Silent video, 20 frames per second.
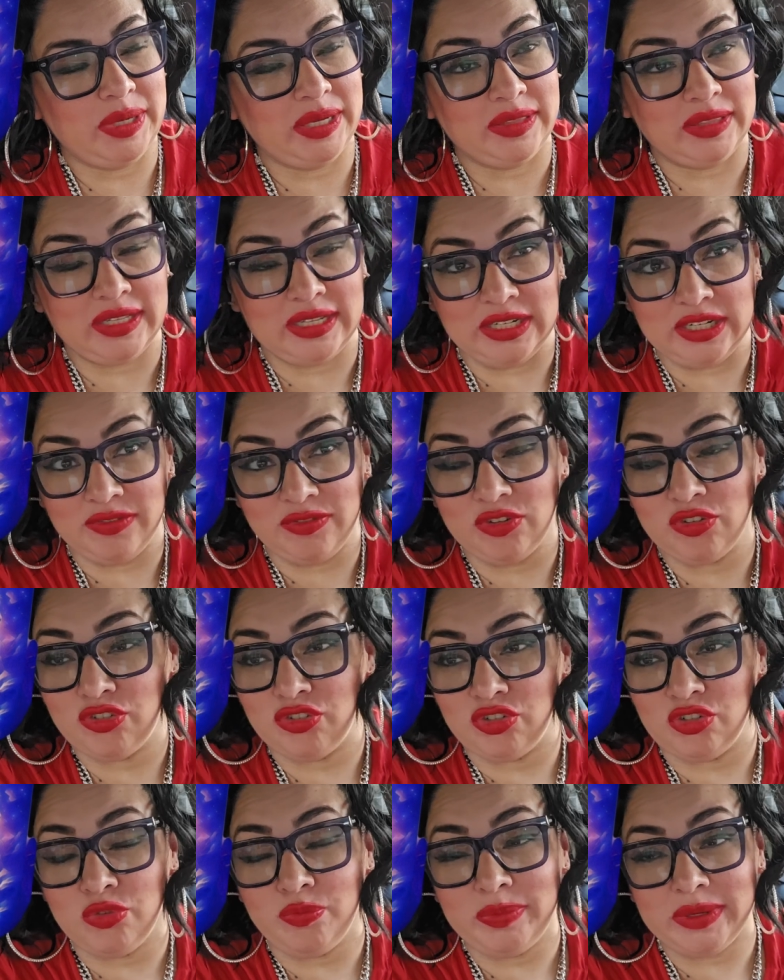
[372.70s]
but the
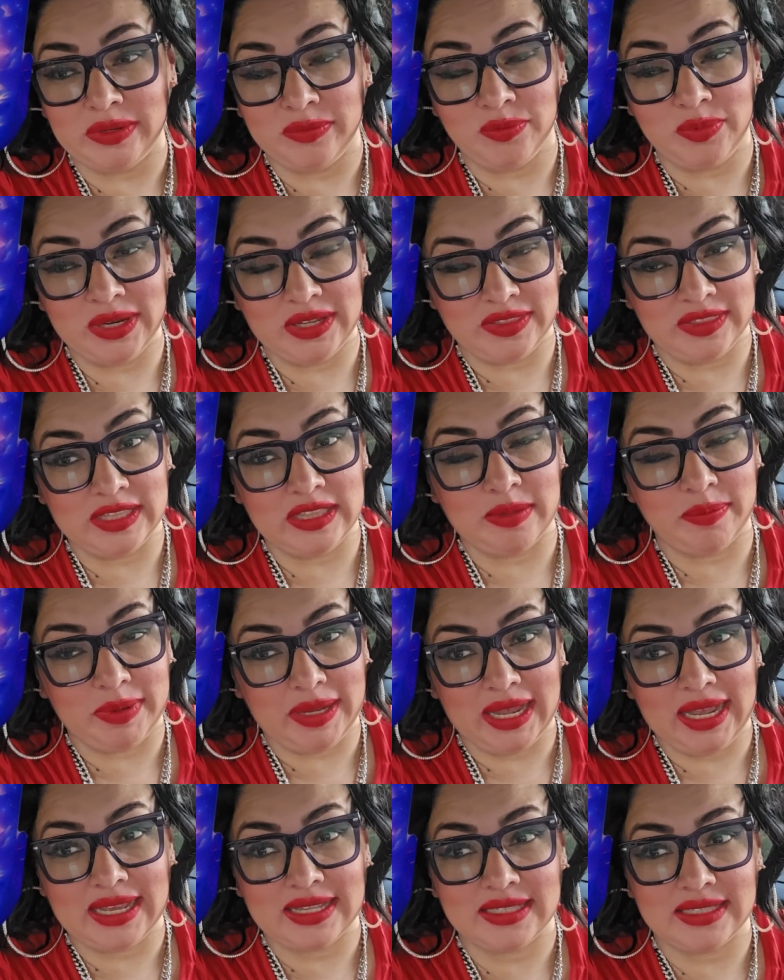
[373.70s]
individuals you've been with in the
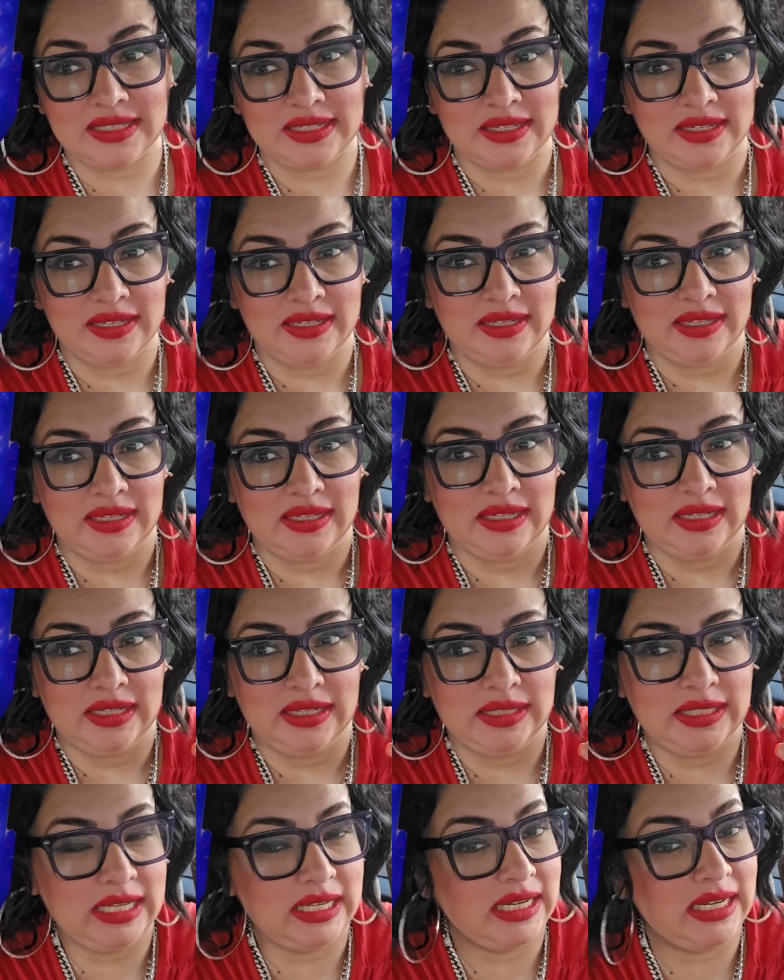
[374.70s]
past,
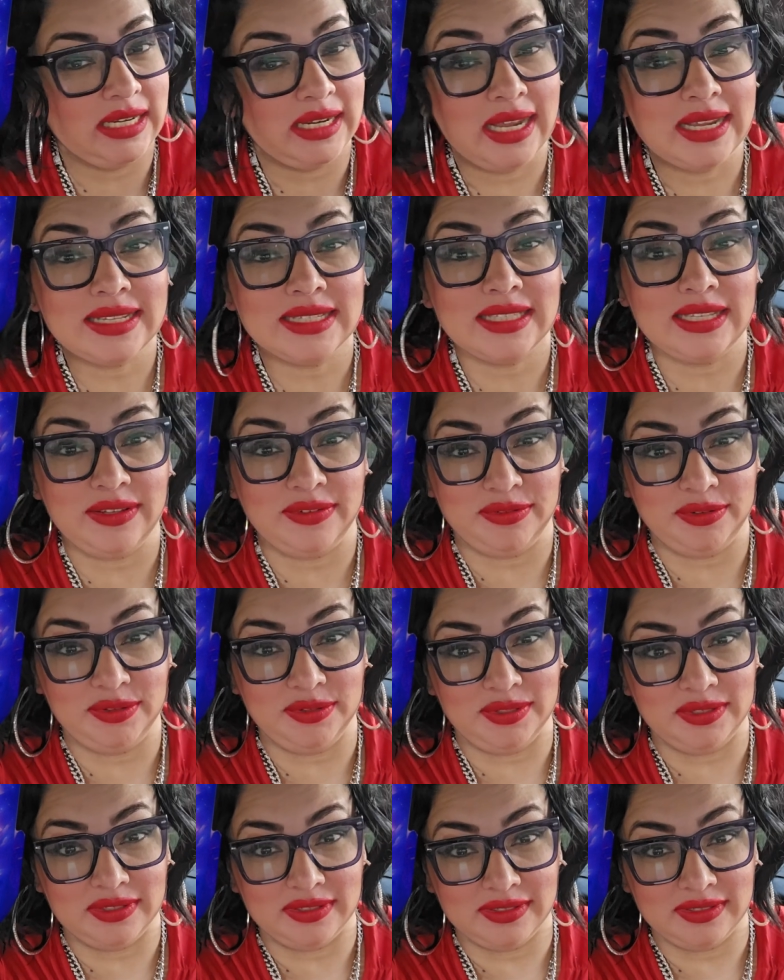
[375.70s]
they didn't like
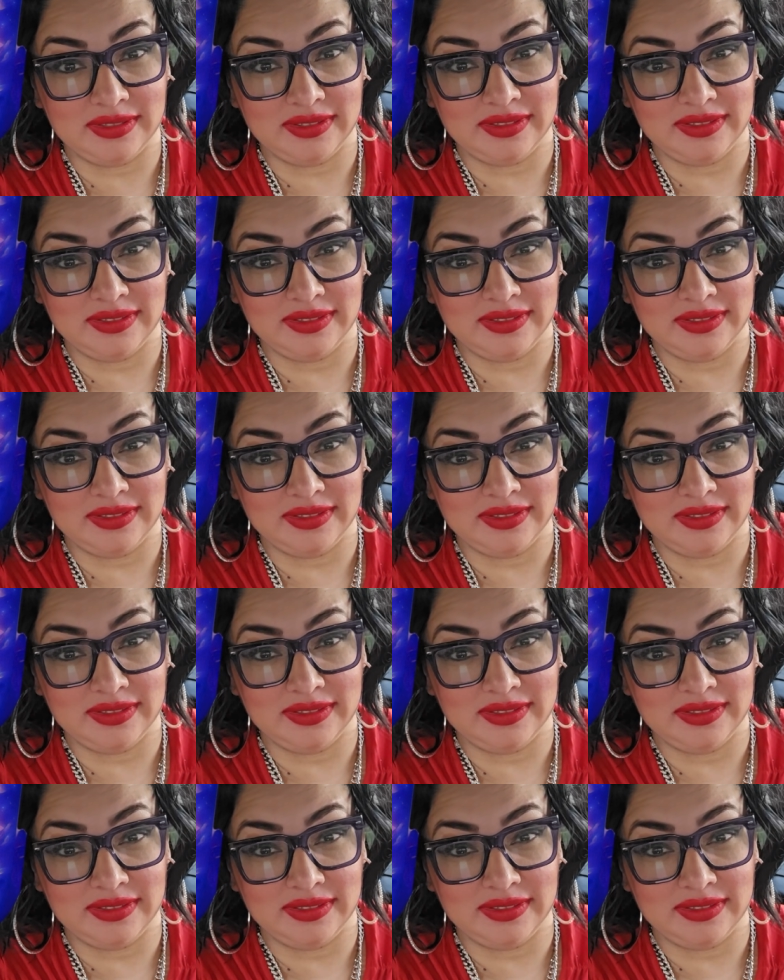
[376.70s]
seafood.